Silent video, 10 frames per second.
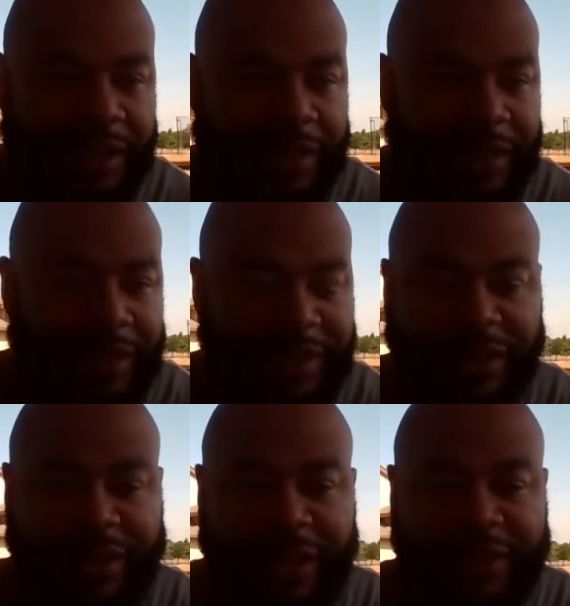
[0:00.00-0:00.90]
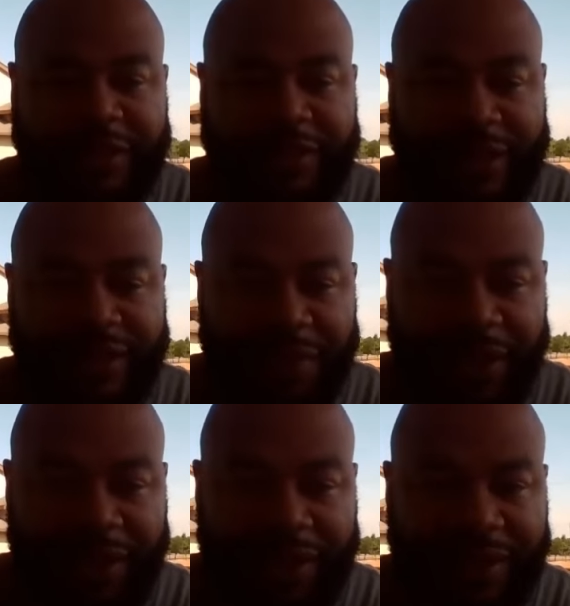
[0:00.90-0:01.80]
uh, it's a constant state of
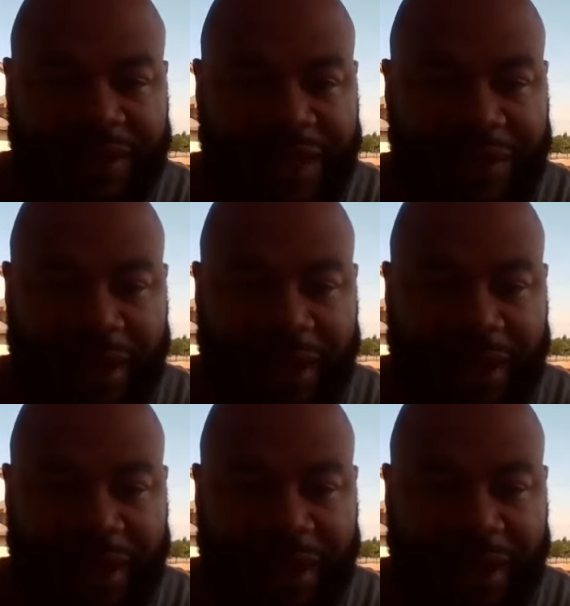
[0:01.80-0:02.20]
mind in